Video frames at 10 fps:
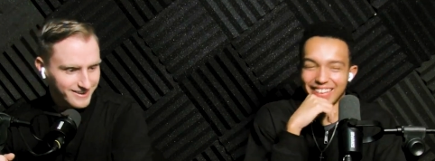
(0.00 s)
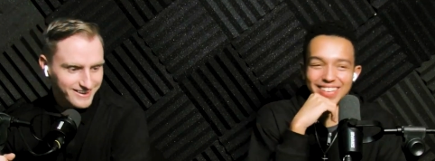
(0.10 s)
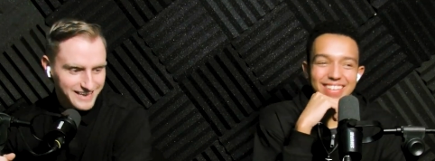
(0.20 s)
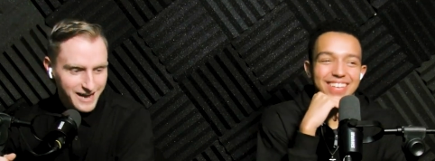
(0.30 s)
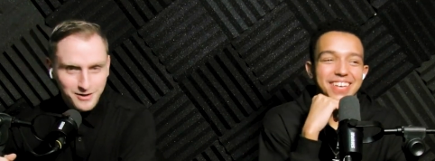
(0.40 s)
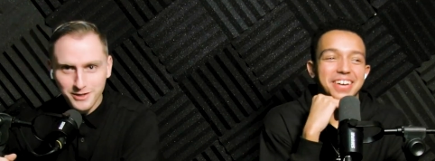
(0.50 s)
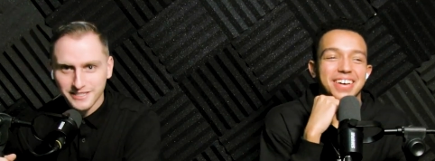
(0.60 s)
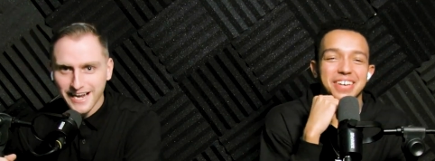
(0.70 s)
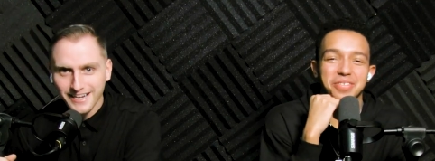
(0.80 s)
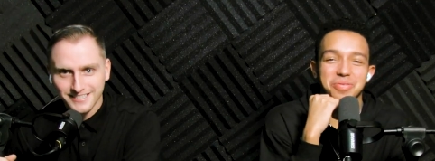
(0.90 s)
Speaker 1: How do you
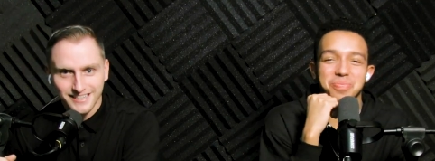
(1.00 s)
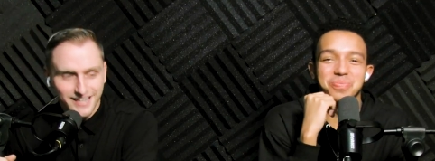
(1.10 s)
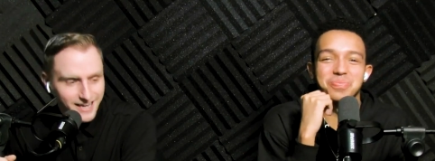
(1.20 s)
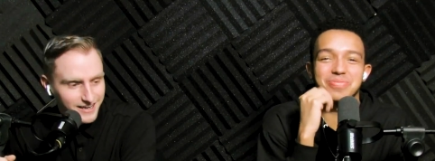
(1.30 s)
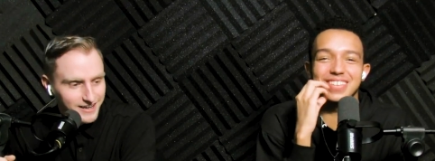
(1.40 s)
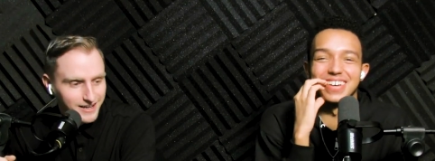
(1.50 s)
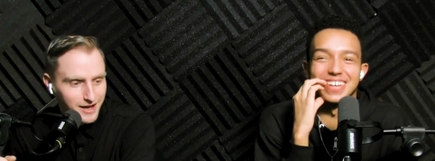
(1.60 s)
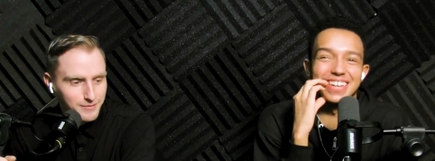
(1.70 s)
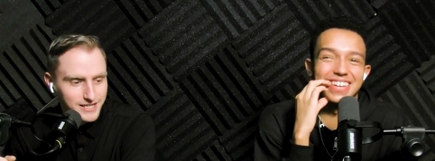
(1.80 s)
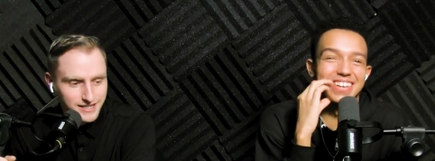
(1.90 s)
dance to that? I
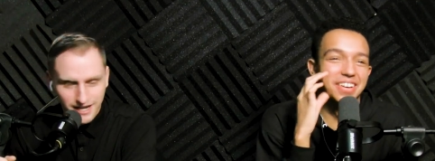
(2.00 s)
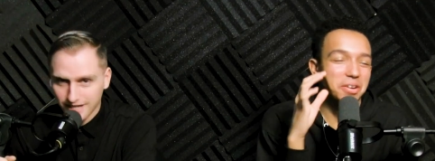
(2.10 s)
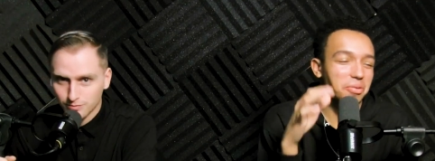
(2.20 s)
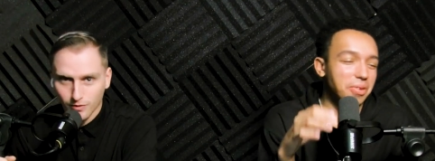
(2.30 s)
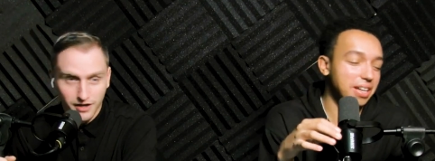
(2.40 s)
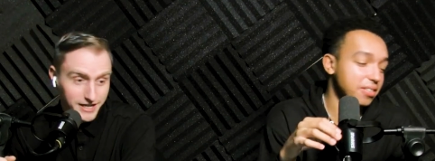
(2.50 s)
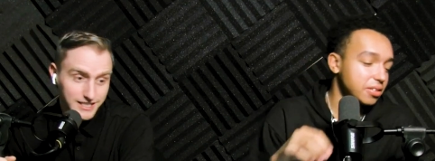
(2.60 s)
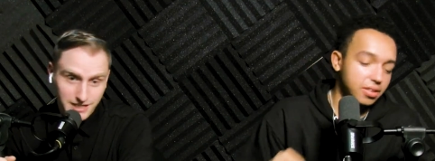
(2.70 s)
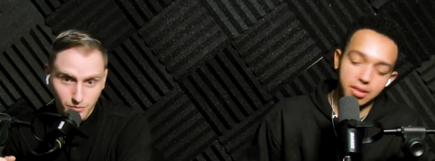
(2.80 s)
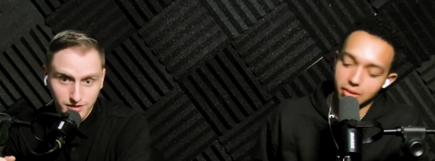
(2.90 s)
mean, well, I guess
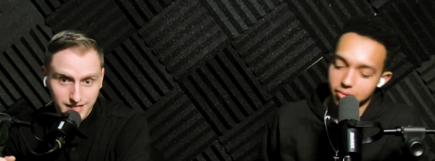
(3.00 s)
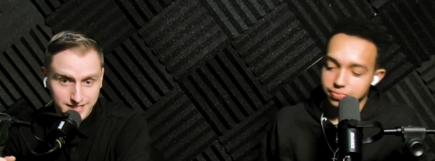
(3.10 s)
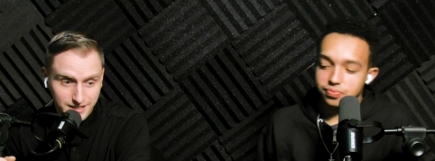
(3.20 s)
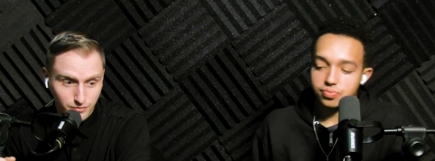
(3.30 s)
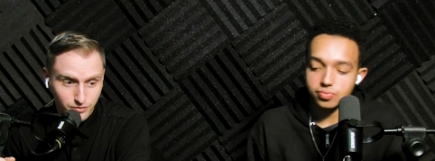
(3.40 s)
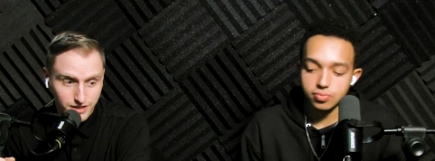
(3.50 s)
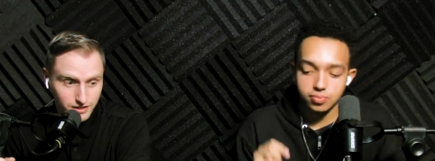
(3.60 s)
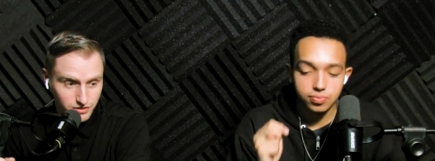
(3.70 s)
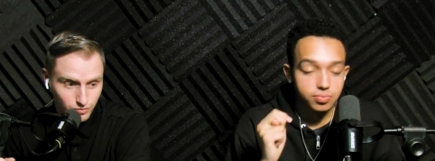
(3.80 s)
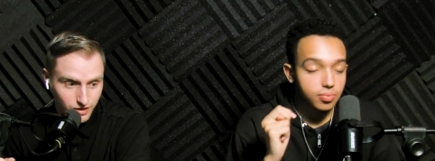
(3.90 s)
they weren't dancing; they were freaking
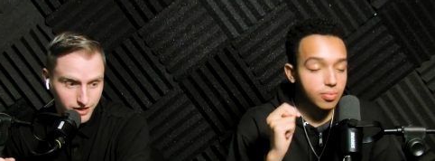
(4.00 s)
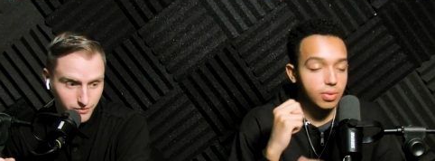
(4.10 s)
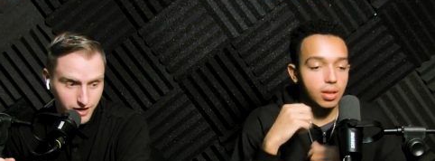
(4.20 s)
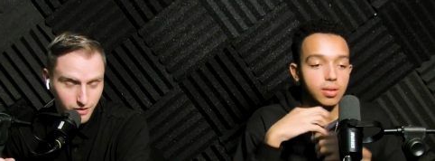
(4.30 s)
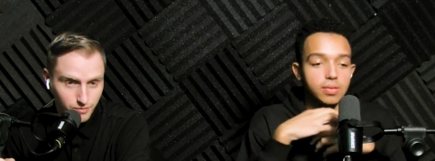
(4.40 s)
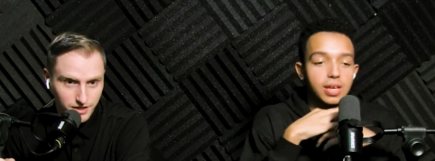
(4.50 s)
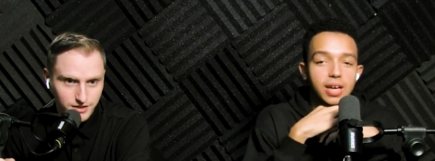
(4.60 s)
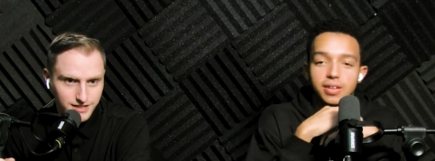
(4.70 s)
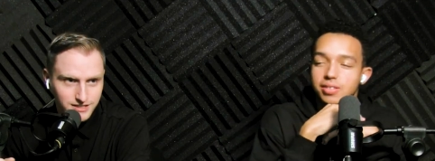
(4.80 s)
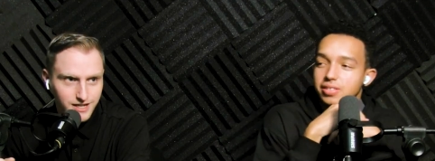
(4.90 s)
just running around. But yeah.
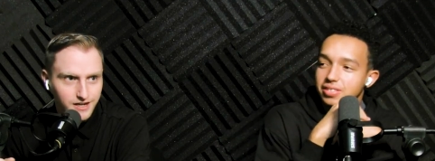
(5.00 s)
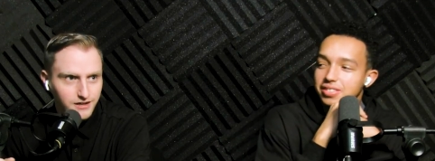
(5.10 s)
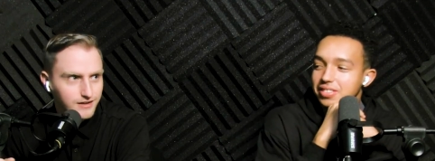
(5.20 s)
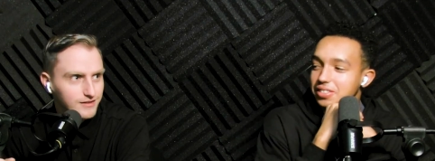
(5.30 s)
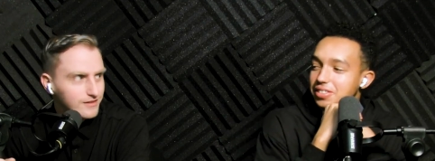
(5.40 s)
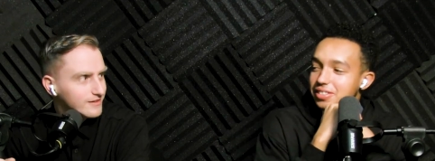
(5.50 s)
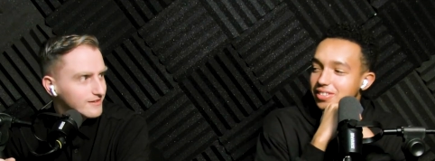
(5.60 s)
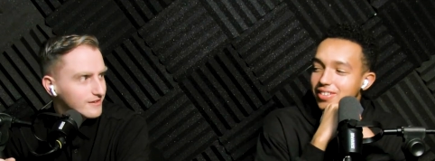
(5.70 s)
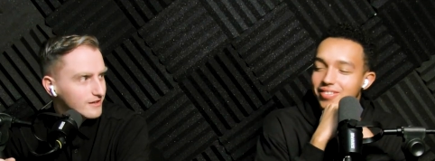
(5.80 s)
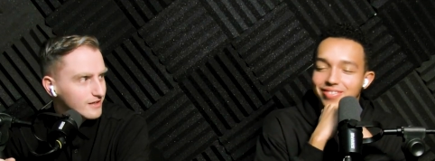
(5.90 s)
that's like,
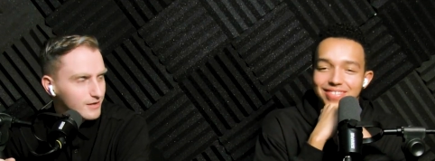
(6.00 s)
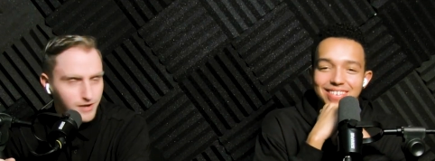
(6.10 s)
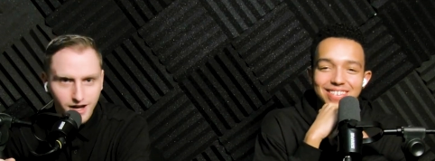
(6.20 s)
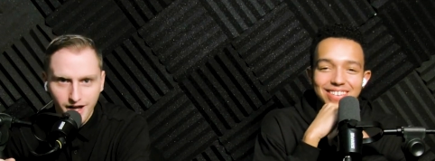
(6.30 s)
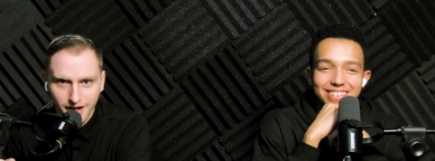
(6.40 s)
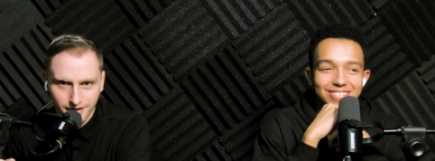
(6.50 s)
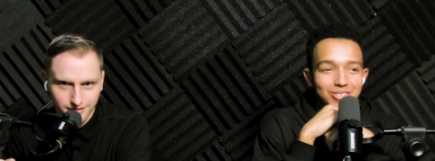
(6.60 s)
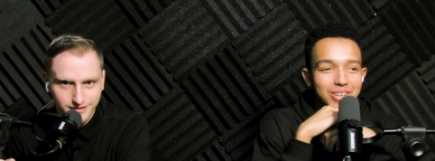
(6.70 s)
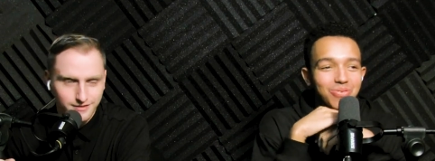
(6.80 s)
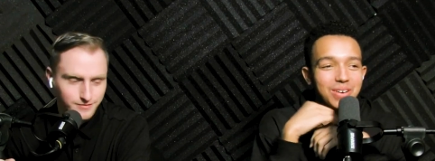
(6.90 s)
Speaker 2: come well, on.
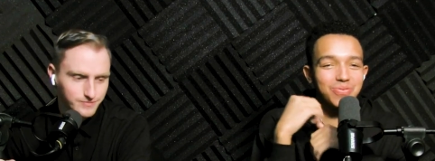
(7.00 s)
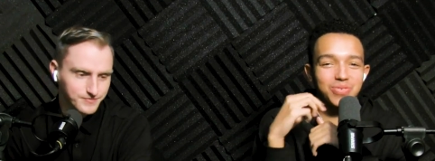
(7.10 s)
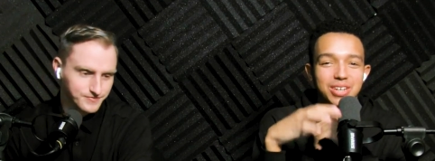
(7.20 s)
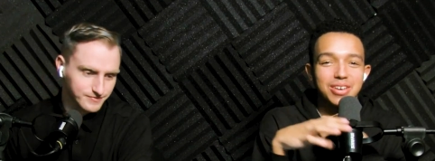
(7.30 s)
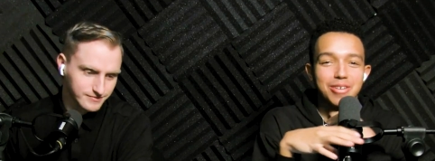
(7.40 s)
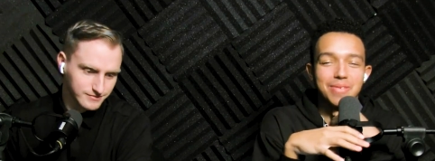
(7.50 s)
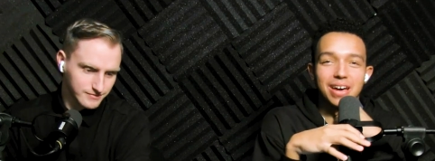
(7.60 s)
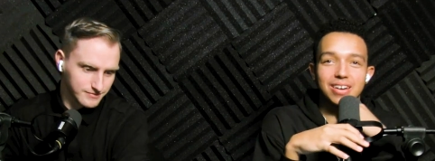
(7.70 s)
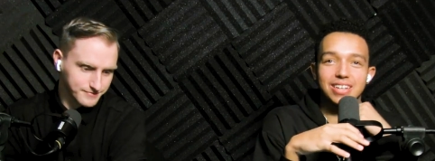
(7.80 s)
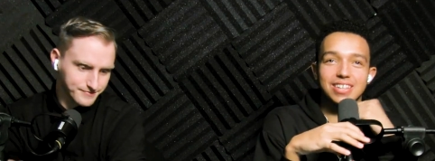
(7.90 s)
What if I funny
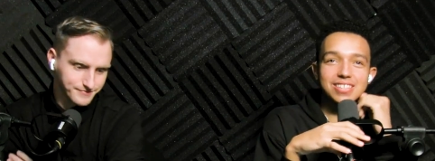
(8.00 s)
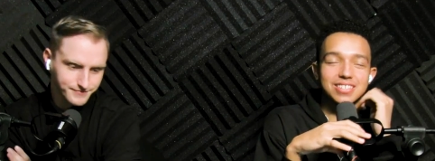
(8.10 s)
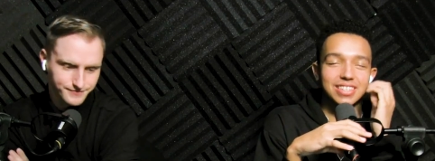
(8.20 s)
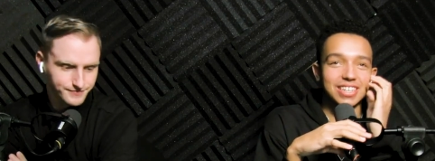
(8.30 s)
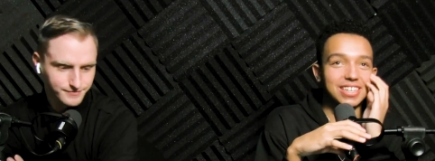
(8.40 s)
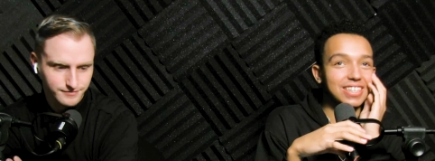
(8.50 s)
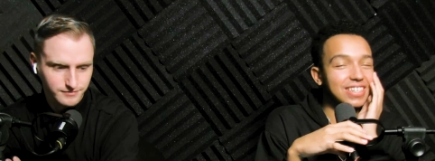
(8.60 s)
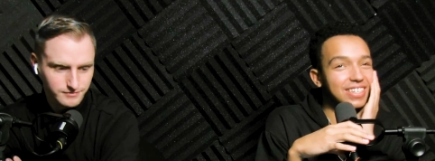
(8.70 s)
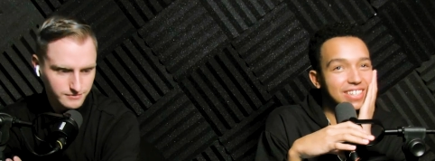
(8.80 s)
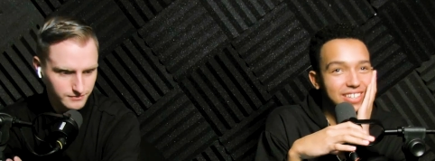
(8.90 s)
about it is like,
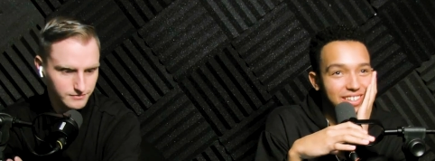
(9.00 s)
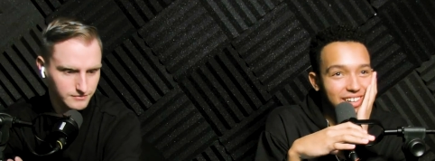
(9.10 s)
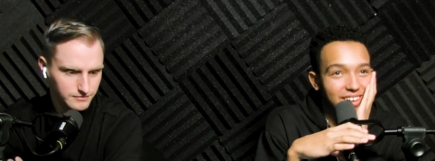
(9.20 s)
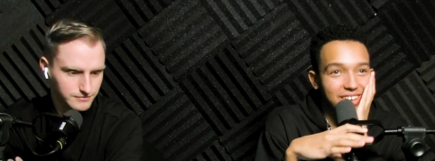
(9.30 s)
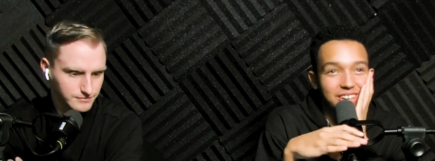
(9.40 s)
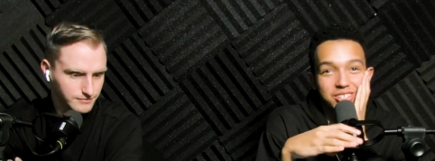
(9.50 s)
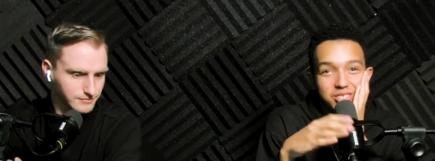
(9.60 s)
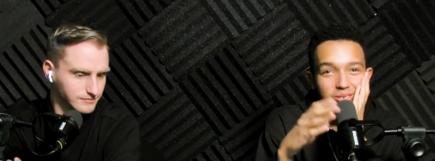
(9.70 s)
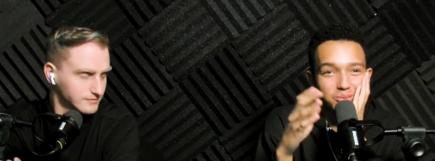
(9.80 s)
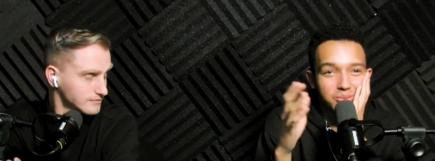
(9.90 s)
okay,
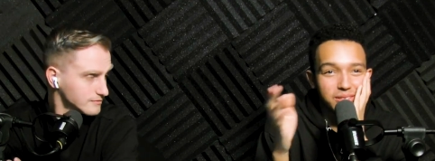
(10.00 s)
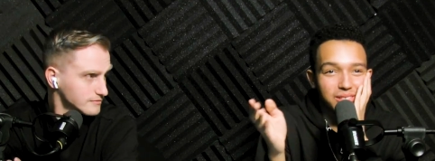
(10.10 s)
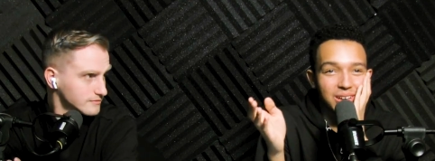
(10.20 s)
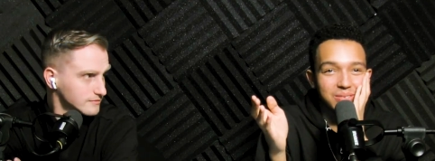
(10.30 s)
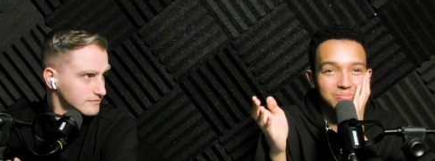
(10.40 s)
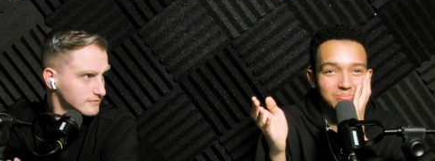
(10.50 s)
so with like